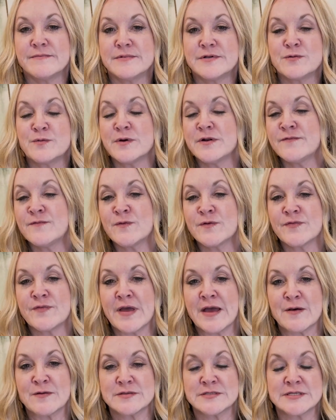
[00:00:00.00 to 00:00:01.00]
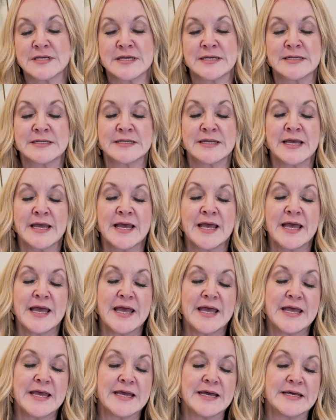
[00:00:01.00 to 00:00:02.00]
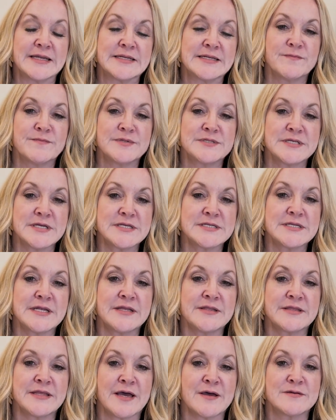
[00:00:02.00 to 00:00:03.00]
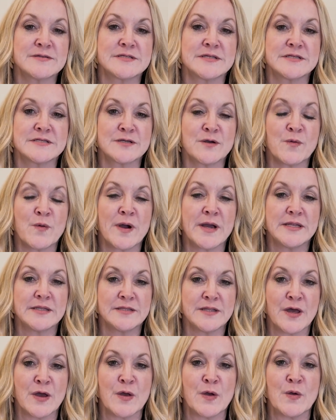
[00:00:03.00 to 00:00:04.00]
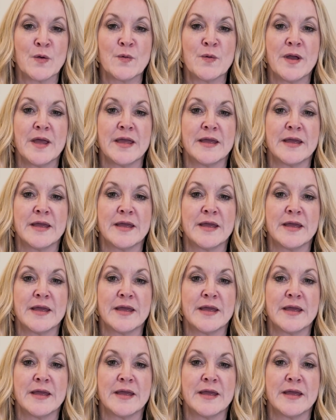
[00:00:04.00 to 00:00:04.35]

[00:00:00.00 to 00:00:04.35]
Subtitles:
24,000, and 16,000 is quite low,